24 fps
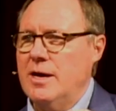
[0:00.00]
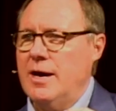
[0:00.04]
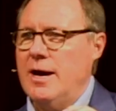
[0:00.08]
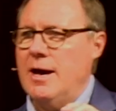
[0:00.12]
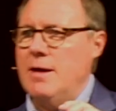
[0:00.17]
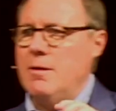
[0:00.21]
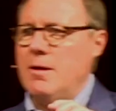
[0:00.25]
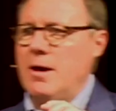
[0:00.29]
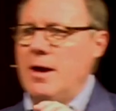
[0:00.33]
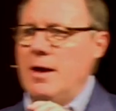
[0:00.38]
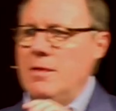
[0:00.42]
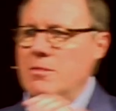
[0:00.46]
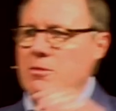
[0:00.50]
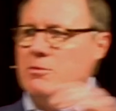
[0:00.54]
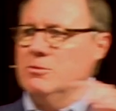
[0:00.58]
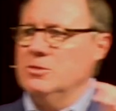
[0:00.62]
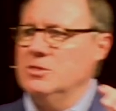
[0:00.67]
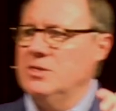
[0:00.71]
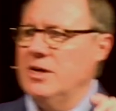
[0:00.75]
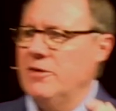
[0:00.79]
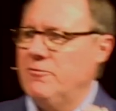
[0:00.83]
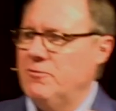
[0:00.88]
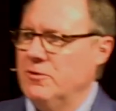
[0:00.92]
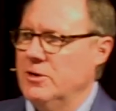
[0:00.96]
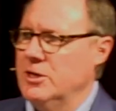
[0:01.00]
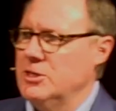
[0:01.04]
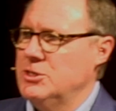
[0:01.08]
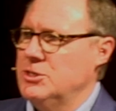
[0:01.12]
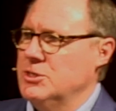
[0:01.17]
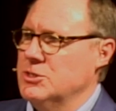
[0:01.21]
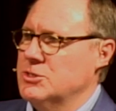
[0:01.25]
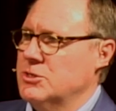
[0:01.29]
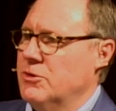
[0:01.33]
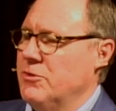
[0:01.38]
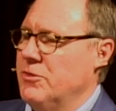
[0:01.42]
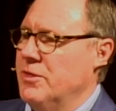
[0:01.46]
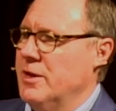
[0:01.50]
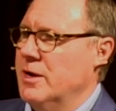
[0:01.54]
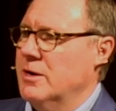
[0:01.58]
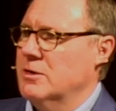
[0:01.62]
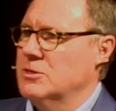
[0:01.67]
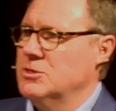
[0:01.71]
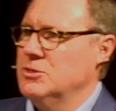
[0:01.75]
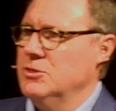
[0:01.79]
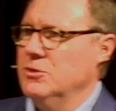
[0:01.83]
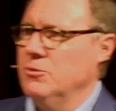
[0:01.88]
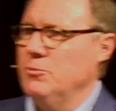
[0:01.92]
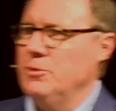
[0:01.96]
I, I, those definitions are there
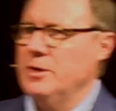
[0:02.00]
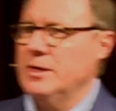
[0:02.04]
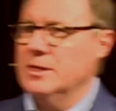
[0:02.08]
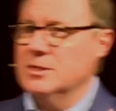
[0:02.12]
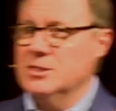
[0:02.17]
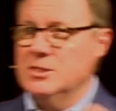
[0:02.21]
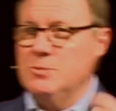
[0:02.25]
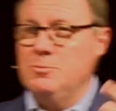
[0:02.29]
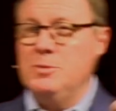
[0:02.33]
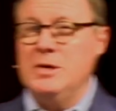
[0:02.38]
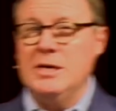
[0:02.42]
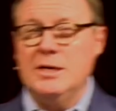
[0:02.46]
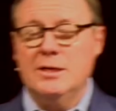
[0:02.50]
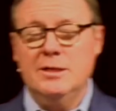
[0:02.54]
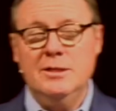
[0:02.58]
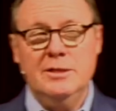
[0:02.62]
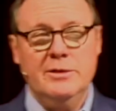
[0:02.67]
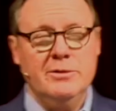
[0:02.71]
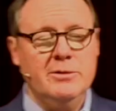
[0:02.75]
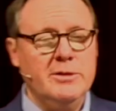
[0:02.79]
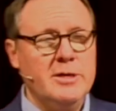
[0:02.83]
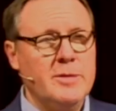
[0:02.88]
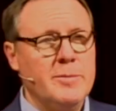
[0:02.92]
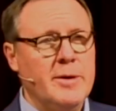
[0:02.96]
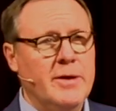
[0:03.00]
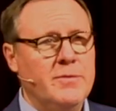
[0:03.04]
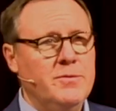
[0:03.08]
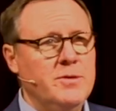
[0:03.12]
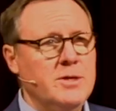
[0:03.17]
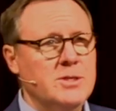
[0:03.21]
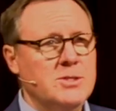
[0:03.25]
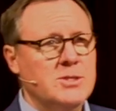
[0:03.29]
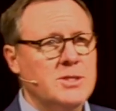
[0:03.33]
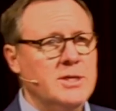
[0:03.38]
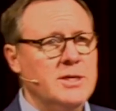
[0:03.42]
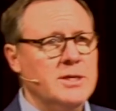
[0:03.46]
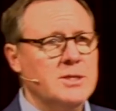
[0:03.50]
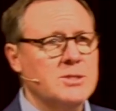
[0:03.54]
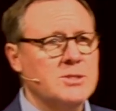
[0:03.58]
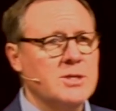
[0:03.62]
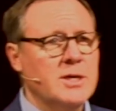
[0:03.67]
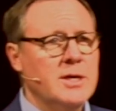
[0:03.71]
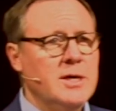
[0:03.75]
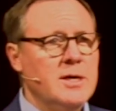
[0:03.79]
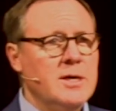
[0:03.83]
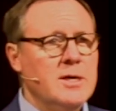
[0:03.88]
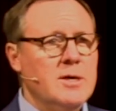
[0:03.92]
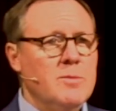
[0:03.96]
so that we can speak clearly about these things.
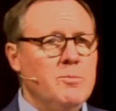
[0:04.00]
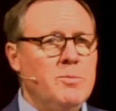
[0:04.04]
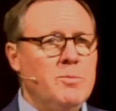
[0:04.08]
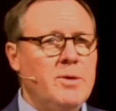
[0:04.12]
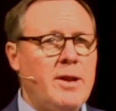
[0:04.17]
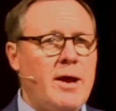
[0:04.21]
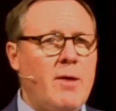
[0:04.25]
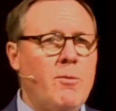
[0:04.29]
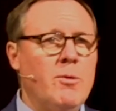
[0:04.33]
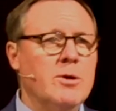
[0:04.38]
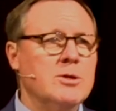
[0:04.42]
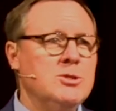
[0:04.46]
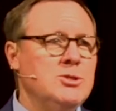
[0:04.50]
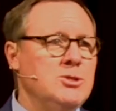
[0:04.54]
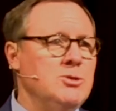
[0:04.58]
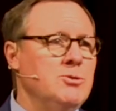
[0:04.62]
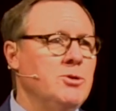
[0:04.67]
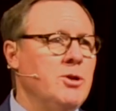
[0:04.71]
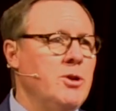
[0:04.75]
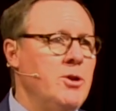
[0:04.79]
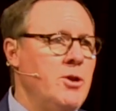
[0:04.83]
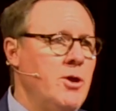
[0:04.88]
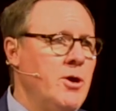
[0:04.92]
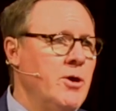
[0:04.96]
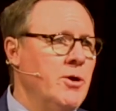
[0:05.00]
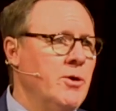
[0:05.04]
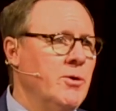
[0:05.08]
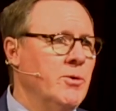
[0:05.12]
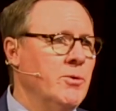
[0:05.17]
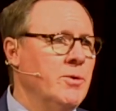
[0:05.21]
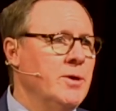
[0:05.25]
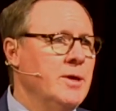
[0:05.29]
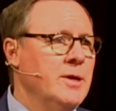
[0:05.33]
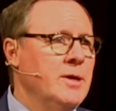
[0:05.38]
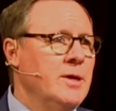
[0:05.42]
But I want you to know